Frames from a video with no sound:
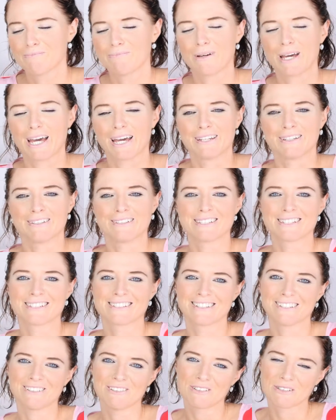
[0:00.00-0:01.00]

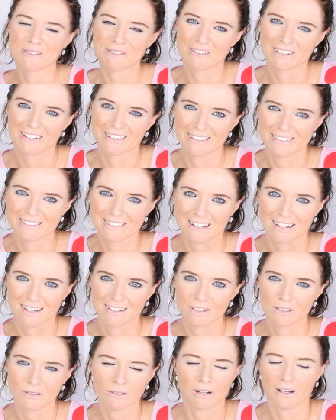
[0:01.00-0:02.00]
And you do things
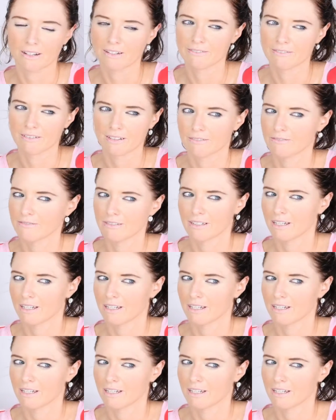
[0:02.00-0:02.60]
like you kind of give